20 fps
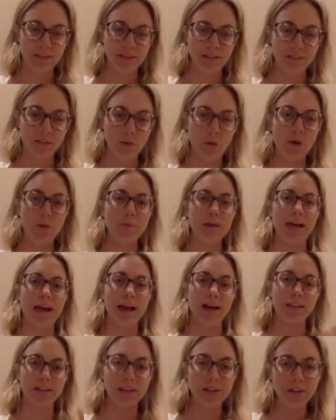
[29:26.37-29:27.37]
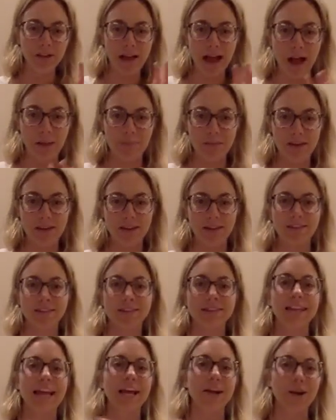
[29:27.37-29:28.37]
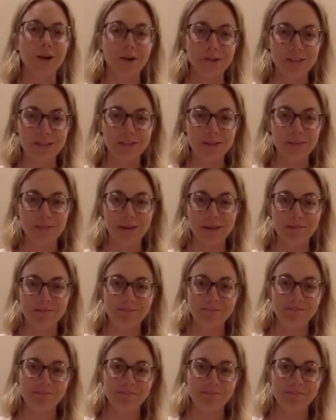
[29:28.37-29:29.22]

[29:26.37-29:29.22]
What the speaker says: if you want to be a little happy, let go a little bit.